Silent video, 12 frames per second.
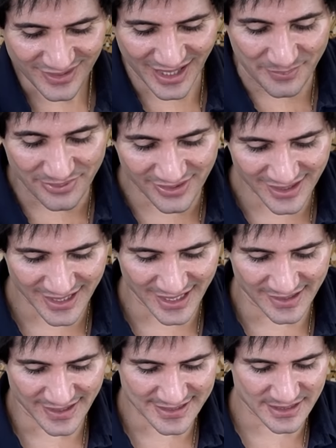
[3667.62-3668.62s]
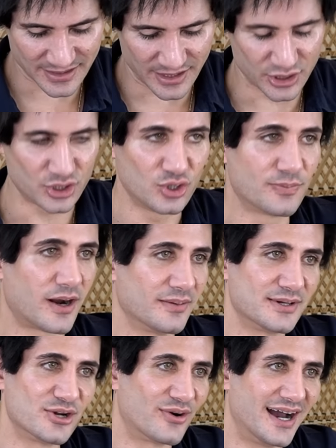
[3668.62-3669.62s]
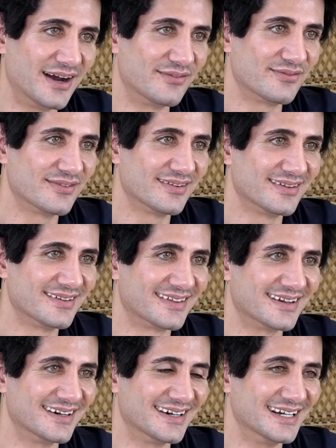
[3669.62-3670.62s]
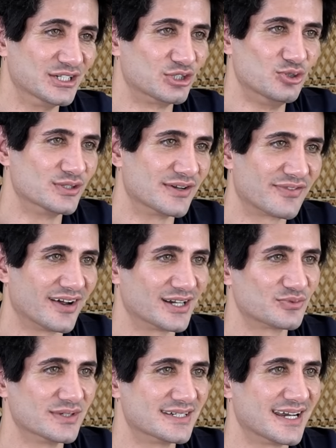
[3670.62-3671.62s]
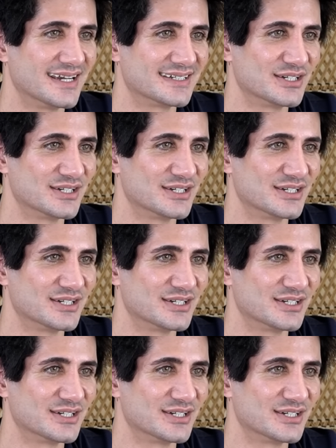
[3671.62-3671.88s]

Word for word: I'm thinking, unless you probably don't have the intrusive thoughts with Zane